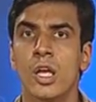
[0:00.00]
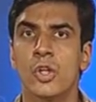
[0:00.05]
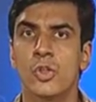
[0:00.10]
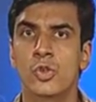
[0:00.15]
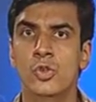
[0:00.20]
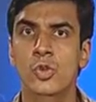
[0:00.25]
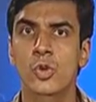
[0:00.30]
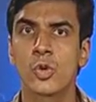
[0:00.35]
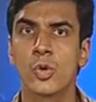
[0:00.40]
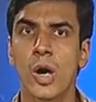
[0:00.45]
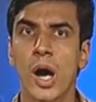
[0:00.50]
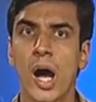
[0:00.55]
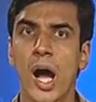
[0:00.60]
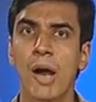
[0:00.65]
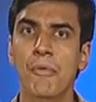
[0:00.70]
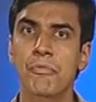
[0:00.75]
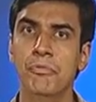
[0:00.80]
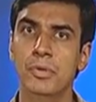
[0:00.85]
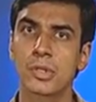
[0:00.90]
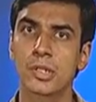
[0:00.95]
So
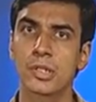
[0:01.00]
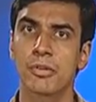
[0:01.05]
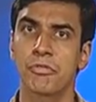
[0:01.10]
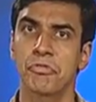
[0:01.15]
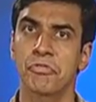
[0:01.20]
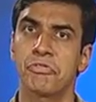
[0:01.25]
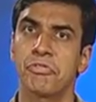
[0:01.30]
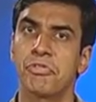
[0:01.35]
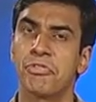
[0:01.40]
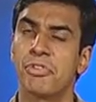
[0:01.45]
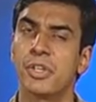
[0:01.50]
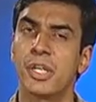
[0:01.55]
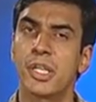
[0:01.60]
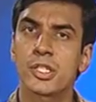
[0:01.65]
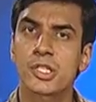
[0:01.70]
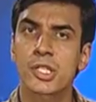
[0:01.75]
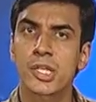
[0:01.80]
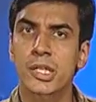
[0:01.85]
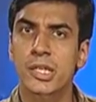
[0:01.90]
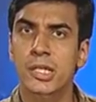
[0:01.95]
after
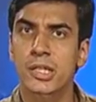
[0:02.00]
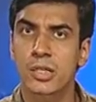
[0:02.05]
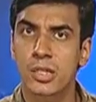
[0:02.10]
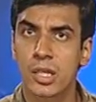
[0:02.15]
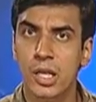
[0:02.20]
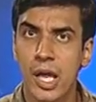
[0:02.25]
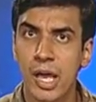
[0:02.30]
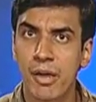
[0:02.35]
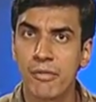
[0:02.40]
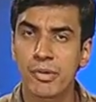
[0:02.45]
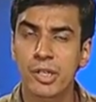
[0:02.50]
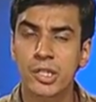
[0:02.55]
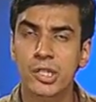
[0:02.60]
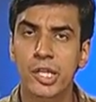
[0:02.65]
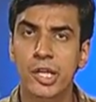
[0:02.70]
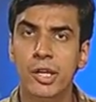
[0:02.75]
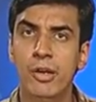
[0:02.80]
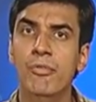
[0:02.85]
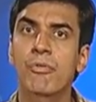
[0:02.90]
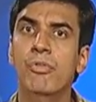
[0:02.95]
finishing
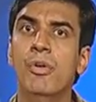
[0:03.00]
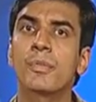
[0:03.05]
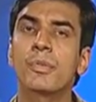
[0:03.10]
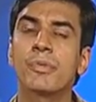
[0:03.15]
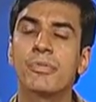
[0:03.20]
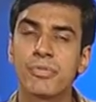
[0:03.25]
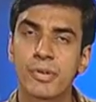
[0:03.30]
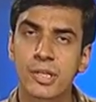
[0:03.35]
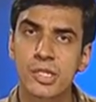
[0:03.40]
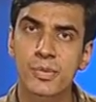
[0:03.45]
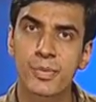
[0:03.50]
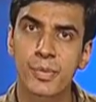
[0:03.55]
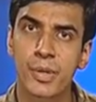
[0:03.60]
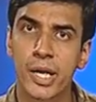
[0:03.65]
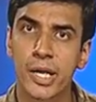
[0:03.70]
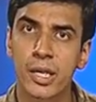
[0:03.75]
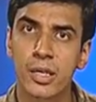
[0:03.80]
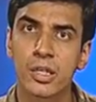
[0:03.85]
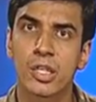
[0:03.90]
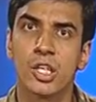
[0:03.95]
everything from the first
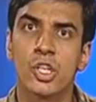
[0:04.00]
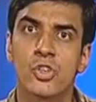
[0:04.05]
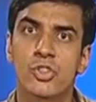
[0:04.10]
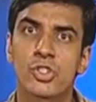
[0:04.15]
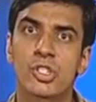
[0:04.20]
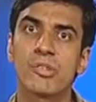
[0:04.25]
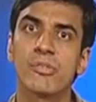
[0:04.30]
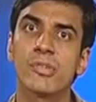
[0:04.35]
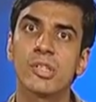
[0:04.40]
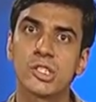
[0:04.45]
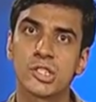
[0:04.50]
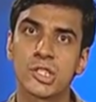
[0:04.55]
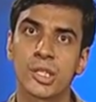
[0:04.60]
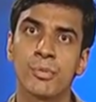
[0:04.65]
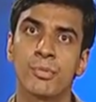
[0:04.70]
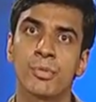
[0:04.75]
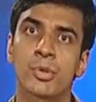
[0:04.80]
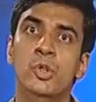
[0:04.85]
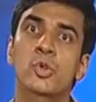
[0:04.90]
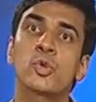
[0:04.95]
bread, she will
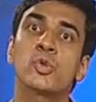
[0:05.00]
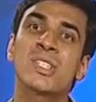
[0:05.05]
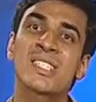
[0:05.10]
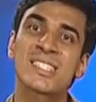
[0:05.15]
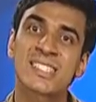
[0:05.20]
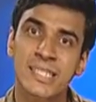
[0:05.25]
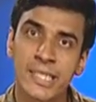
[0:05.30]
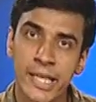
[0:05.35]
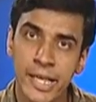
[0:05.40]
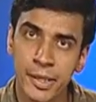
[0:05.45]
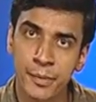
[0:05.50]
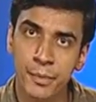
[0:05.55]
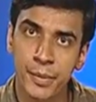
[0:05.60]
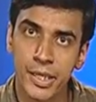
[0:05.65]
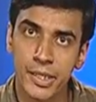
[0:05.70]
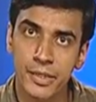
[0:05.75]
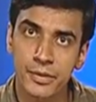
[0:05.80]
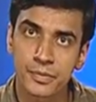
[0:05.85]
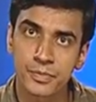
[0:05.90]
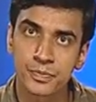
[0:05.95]
jump to the second
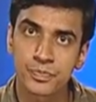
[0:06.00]
bread,